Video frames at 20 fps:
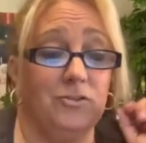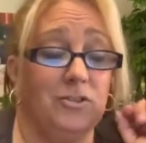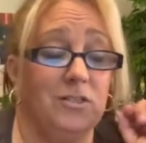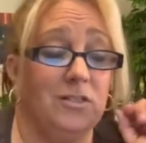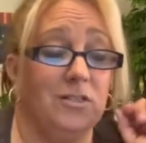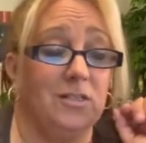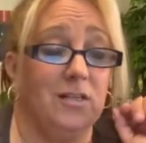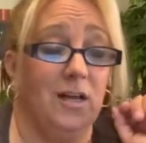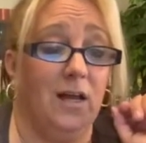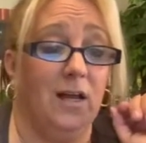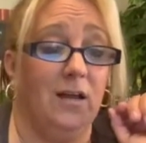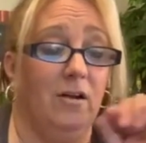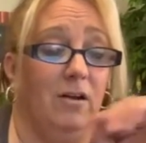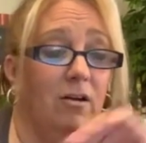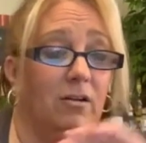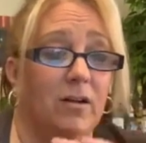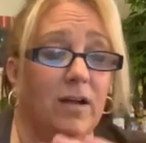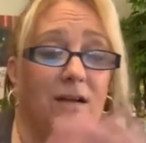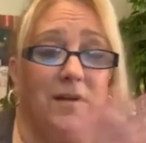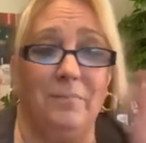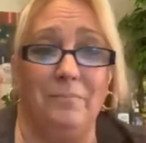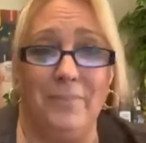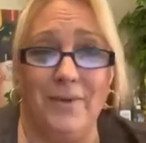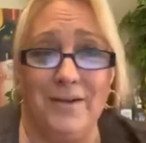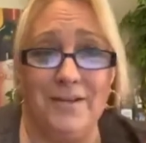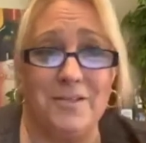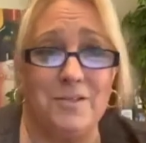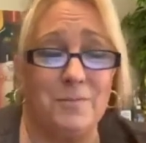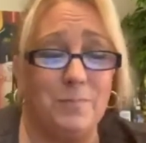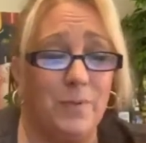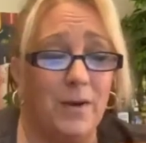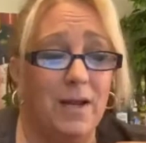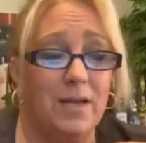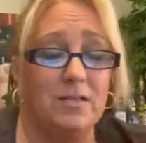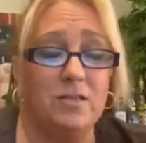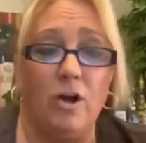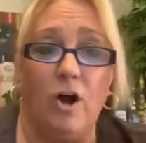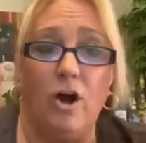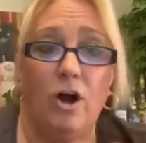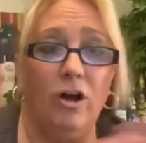She's got all kind of bug
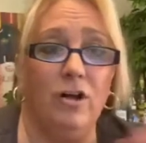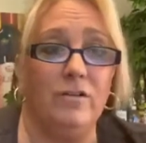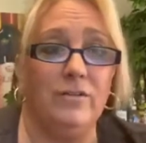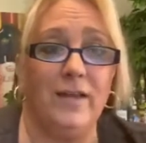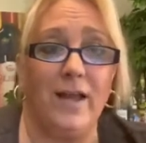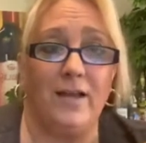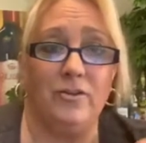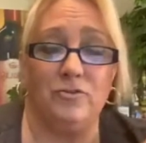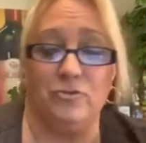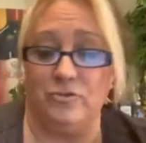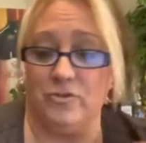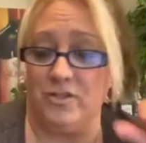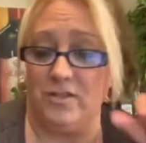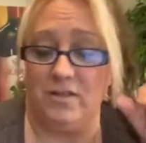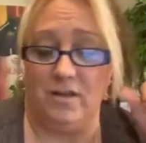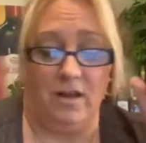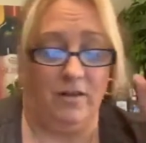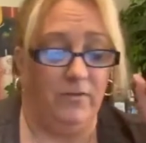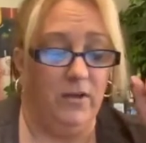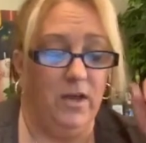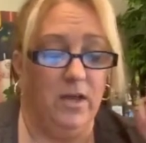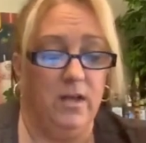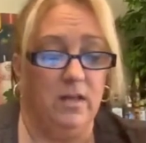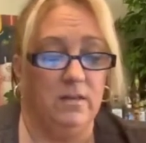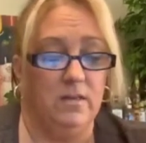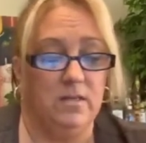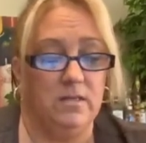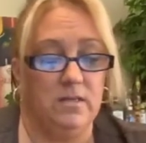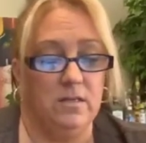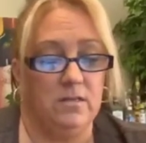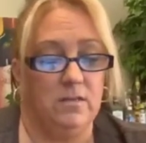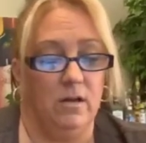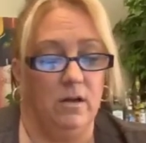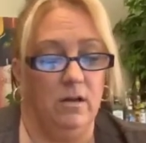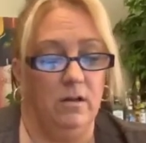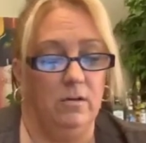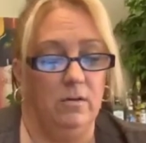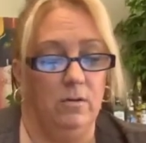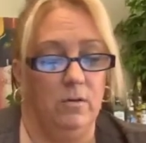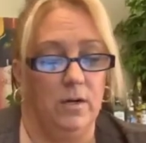sprays, all natural stuff. This is
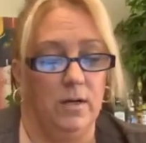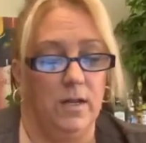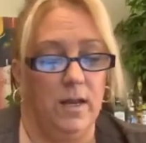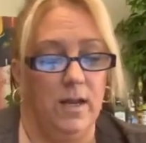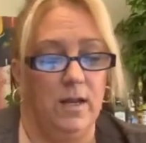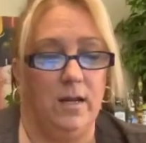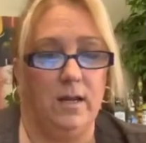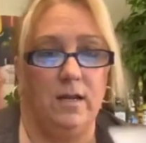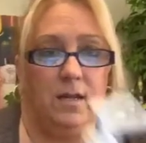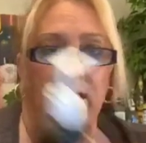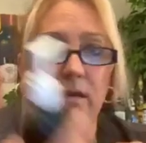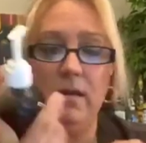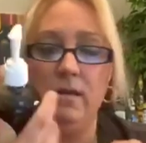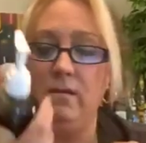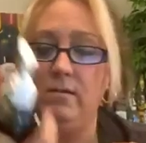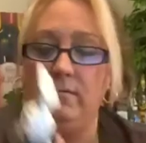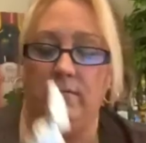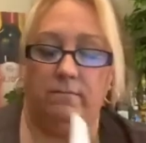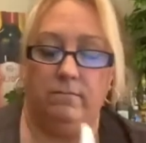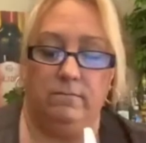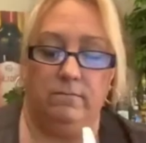all organic-y,